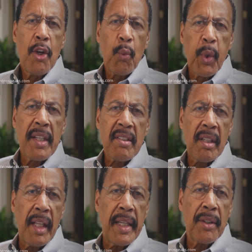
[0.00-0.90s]
Weeks
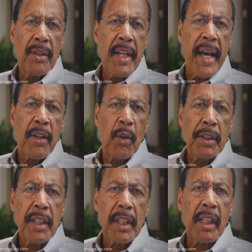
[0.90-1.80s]
later, not
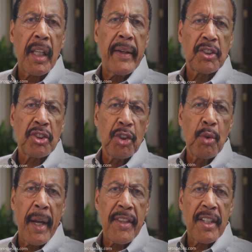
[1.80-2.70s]
only did Clarence
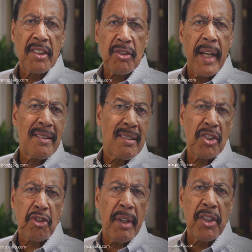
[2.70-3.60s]
do as the, as the
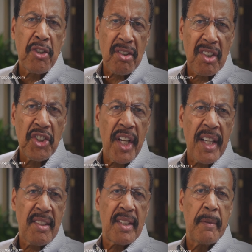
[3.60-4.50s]
stranger
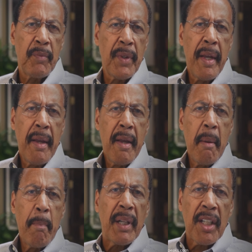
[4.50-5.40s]
suggested,
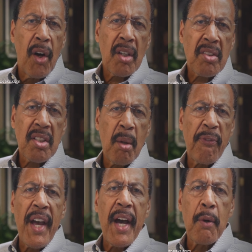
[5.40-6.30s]
but he also
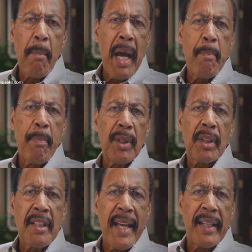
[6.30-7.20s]
found my
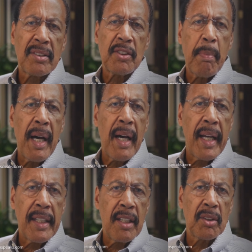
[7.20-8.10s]
book nestled
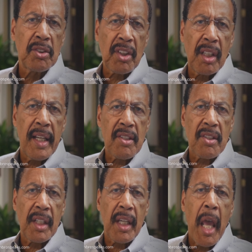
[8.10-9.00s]
behind Hill's
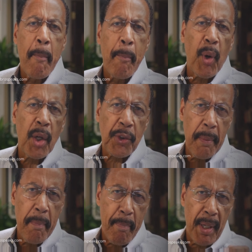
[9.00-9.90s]
classic and bought
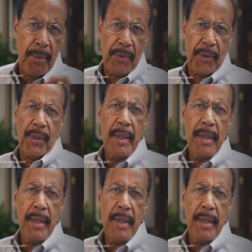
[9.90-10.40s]
them both.